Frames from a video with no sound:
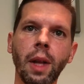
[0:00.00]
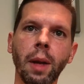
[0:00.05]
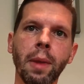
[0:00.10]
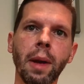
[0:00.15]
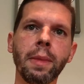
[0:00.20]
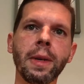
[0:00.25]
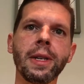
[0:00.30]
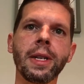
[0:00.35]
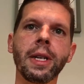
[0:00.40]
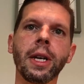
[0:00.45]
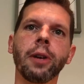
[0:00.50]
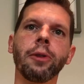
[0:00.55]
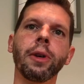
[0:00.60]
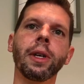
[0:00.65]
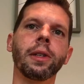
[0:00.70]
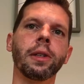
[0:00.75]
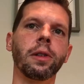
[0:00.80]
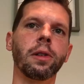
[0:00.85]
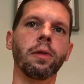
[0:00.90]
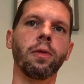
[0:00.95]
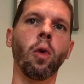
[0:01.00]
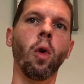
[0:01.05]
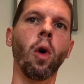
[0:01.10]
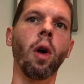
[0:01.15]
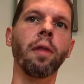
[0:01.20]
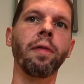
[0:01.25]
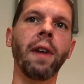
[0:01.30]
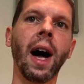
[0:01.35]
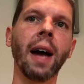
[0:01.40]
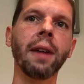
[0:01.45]
maybe decrease it to
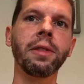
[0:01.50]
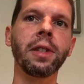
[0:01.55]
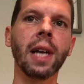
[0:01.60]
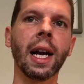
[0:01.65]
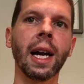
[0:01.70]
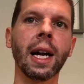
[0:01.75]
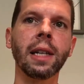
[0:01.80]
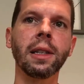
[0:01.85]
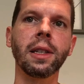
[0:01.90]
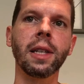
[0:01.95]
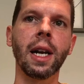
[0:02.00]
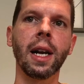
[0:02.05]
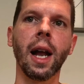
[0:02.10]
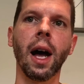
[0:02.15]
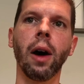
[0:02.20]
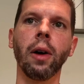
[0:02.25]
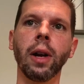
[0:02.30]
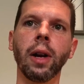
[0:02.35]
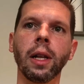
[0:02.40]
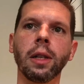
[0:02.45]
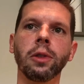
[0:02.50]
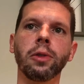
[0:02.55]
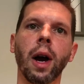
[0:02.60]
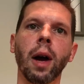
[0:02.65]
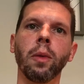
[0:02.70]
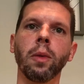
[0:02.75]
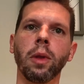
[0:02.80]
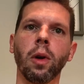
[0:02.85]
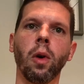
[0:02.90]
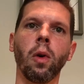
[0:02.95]
4 or 5 seconds in and out and
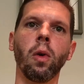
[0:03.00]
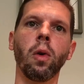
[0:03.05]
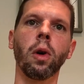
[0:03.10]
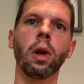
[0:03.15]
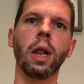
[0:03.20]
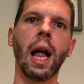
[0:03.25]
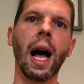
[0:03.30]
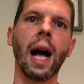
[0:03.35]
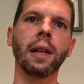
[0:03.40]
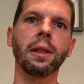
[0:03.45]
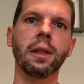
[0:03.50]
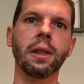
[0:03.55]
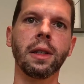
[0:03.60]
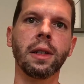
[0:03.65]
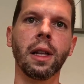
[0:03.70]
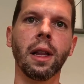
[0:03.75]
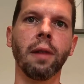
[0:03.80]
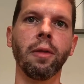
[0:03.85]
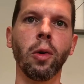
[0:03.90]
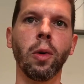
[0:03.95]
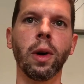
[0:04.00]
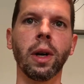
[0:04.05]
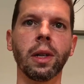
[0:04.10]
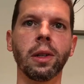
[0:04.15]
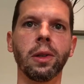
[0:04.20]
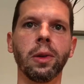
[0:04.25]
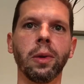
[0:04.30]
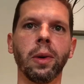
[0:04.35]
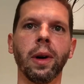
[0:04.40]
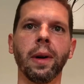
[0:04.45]
try it with the whole class until everyone
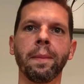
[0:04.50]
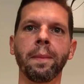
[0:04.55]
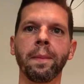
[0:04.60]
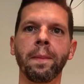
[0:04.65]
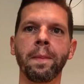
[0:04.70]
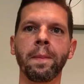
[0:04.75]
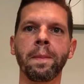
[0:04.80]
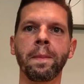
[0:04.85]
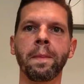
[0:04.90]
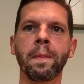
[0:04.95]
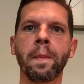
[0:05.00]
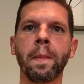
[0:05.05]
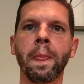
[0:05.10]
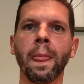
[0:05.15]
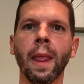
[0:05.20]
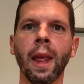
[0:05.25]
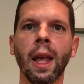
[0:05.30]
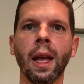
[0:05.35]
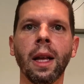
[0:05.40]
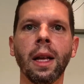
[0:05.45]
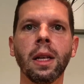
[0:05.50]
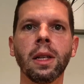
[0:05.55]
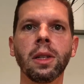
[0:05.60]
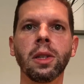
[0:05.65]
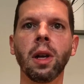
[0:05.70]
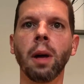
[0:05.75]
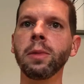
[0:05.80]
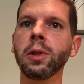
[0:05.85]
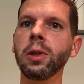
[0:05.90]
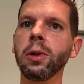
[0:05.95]
can do it.
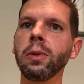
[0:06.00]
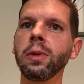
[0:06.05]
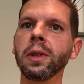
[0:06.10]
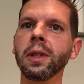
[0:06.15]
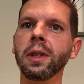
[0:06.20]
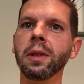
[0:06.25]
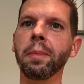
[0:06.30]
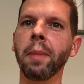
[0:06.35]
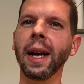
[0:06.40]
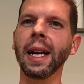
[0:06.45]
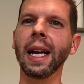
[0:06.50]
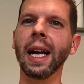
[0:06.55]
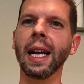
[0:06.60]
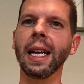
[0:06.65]
Some students might